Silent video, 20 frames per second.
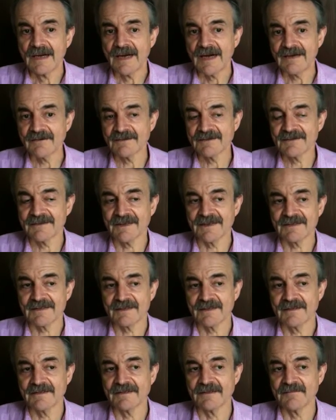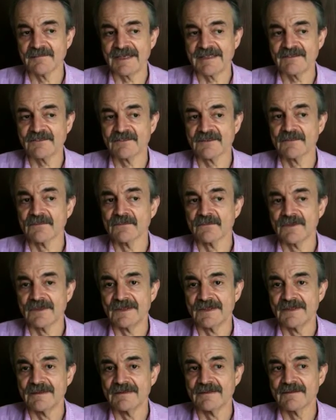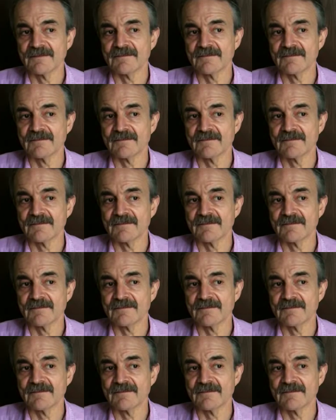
I would think on the mates in 1,